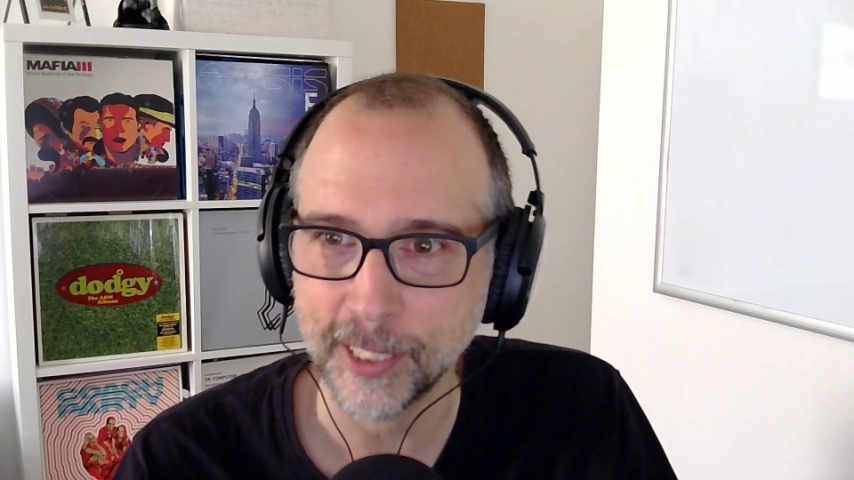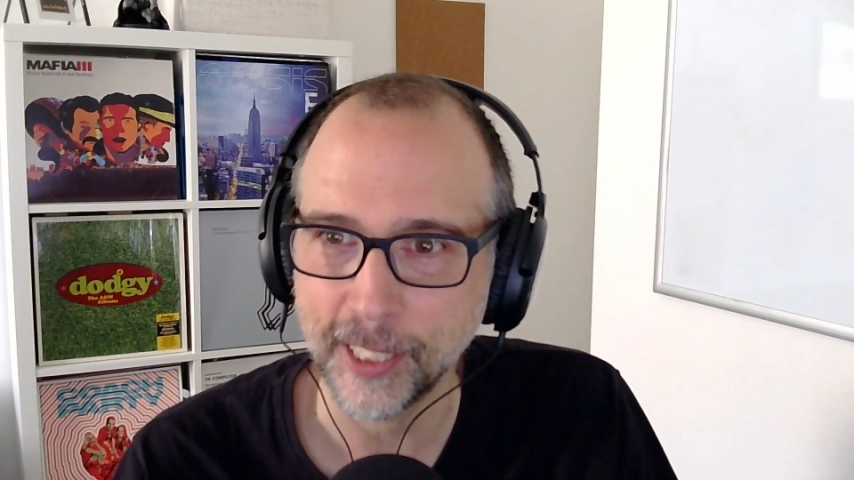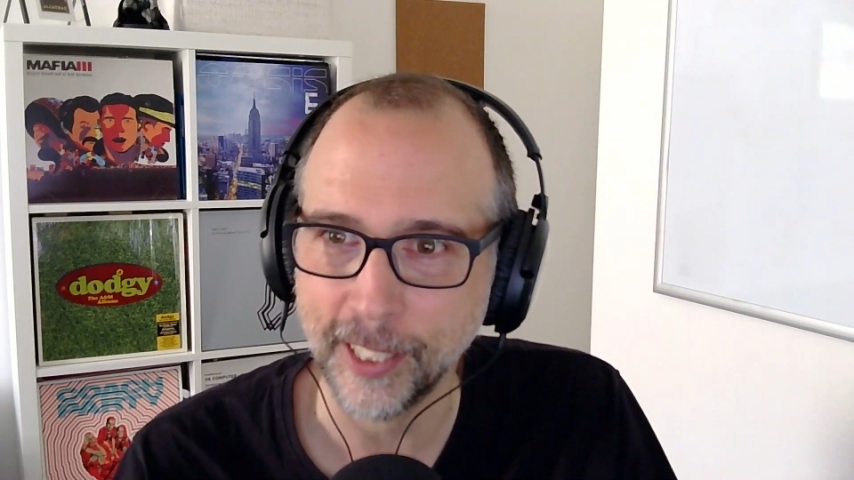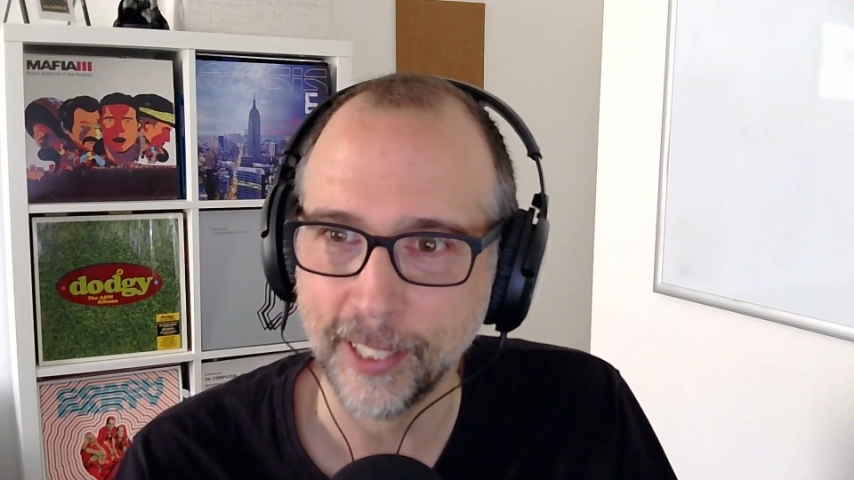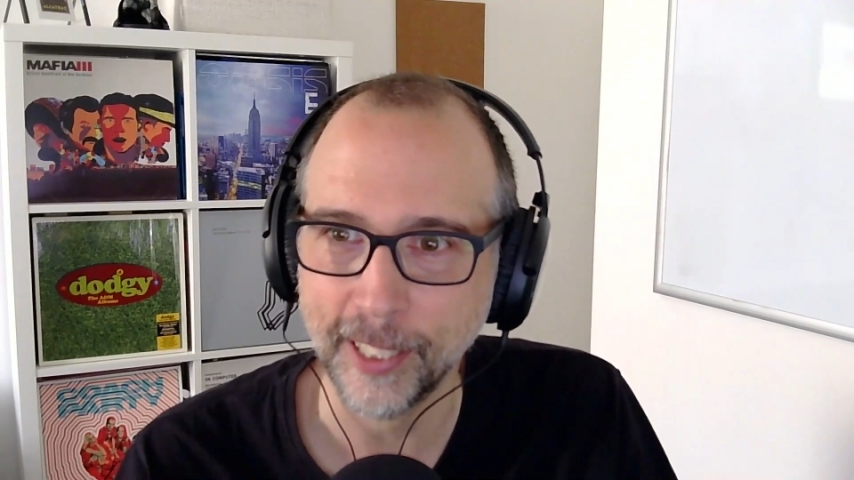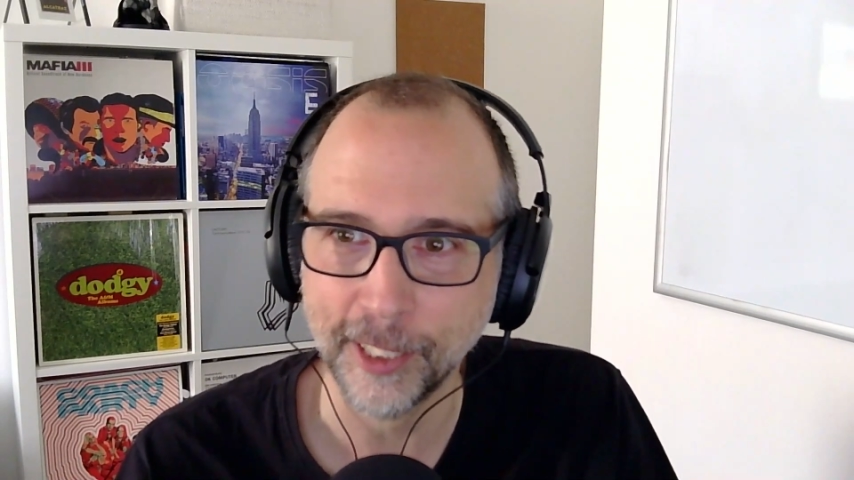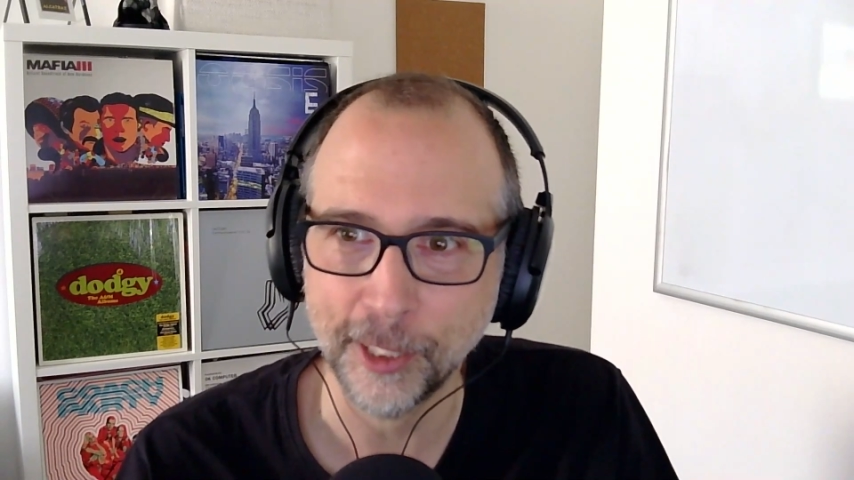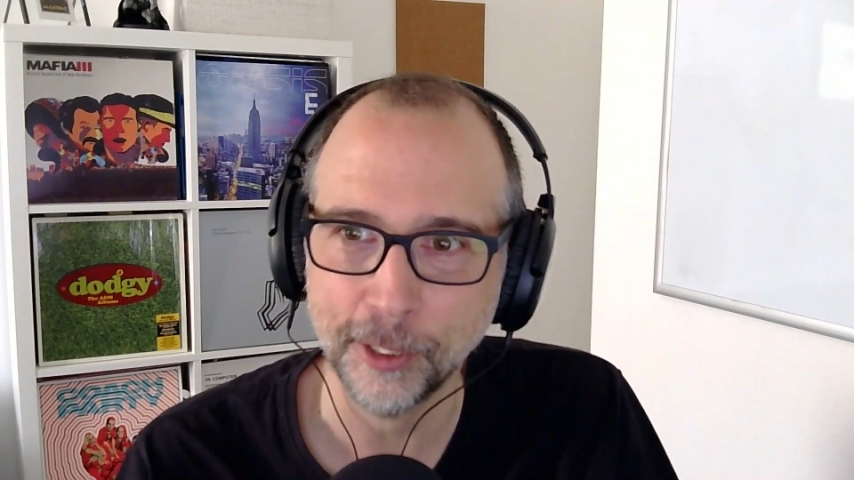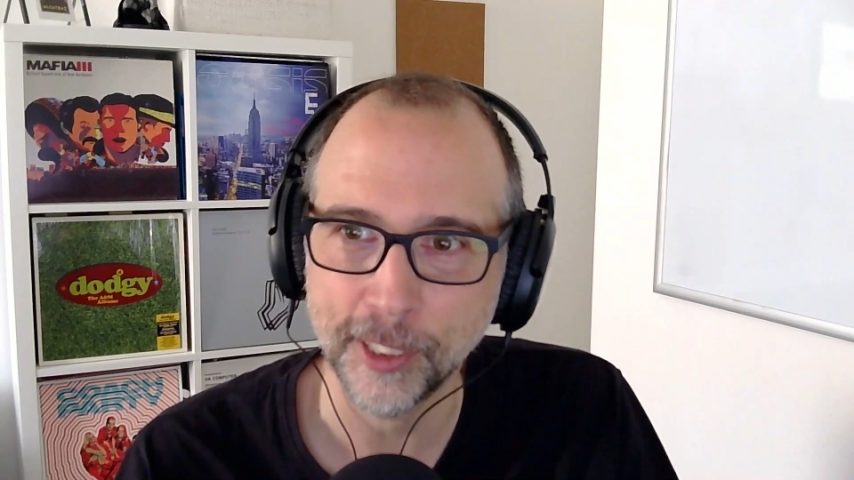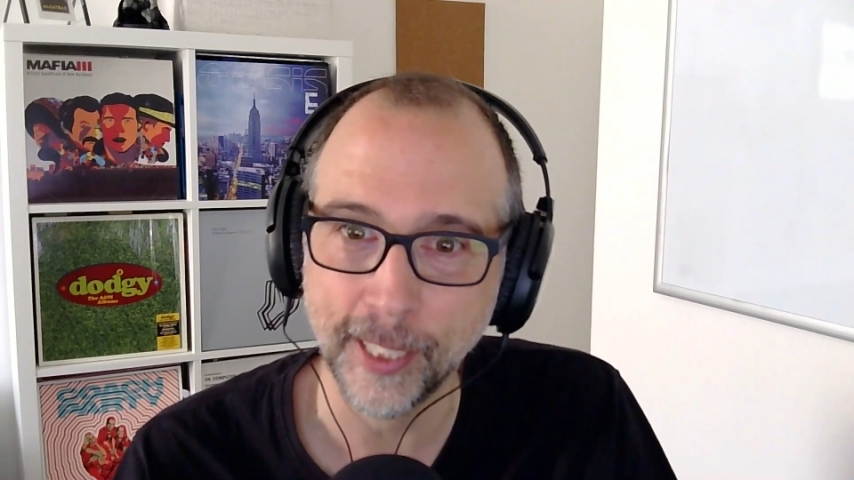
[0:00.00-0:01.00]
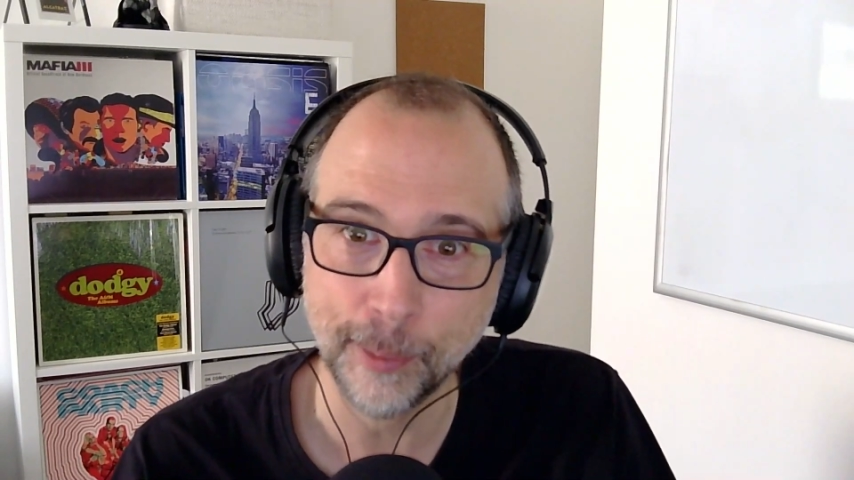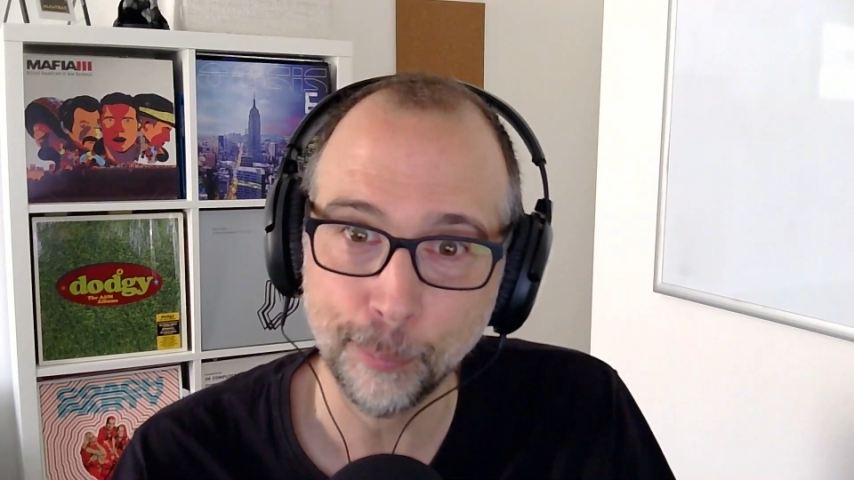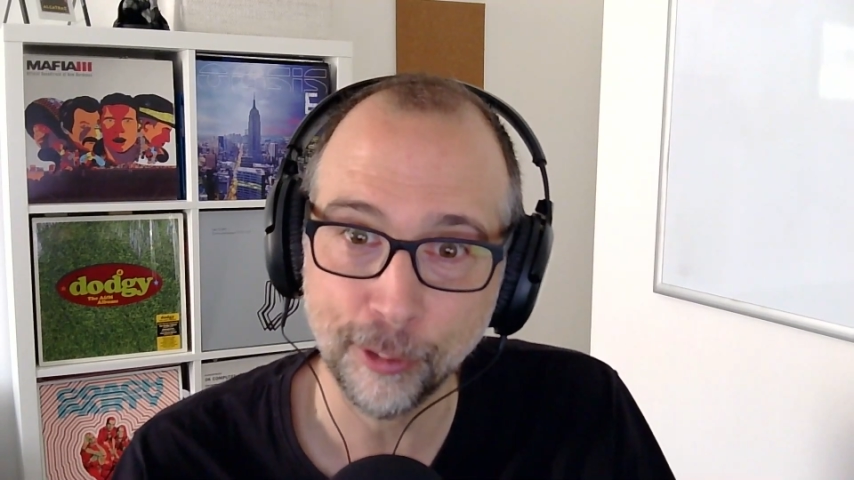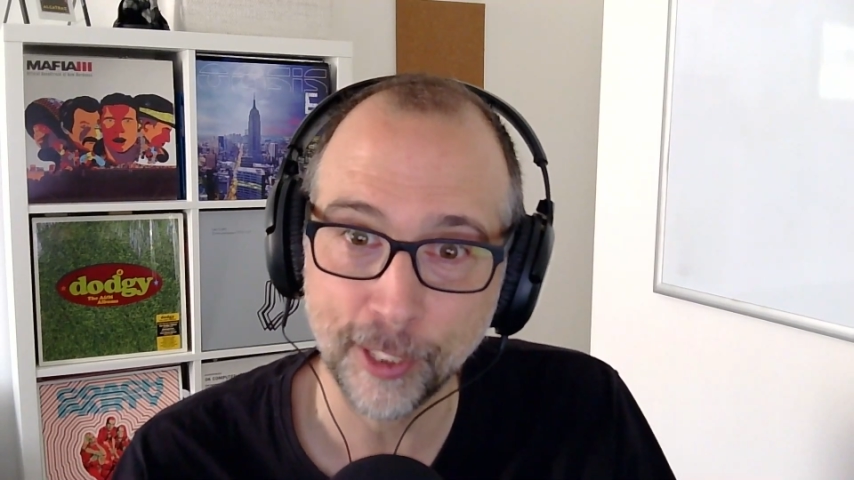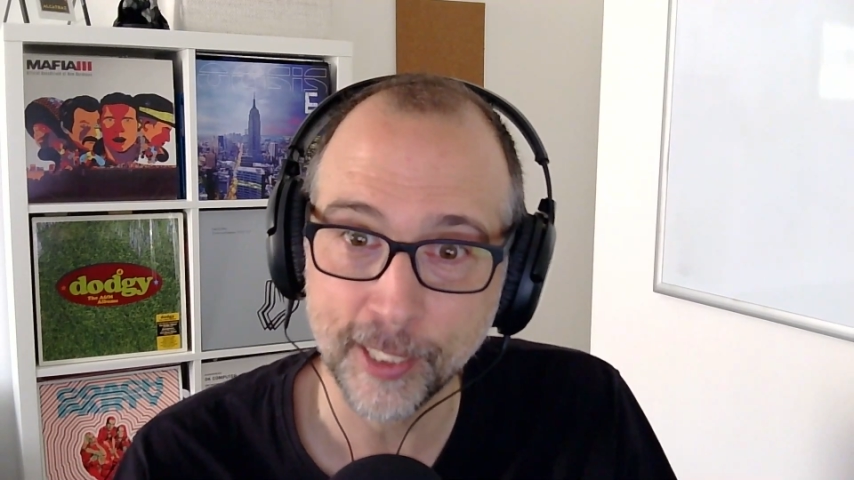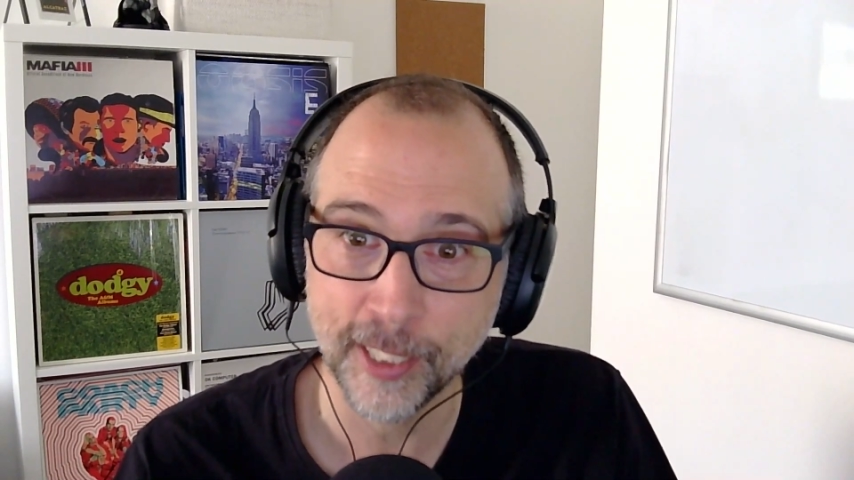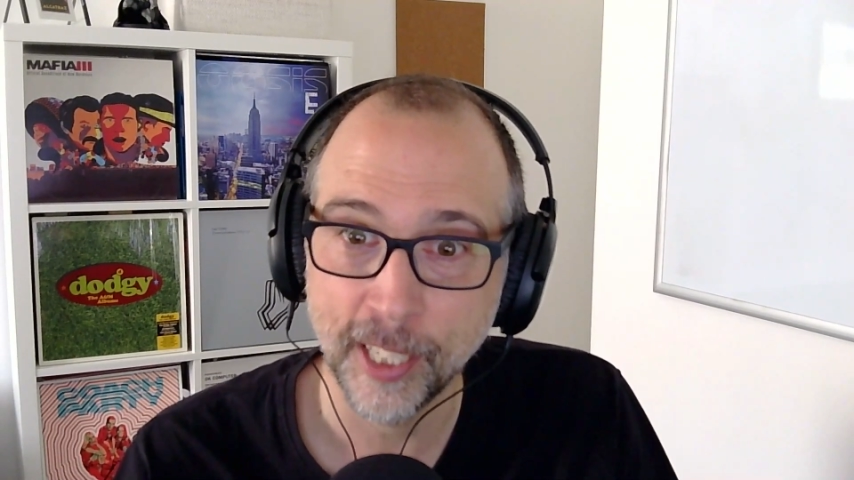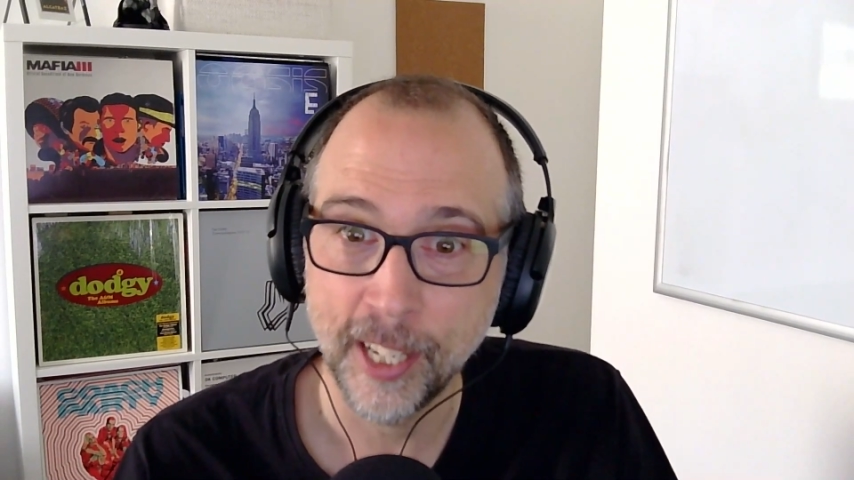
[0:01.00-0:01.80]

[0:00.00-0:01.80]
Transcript: say thank you to GamePress,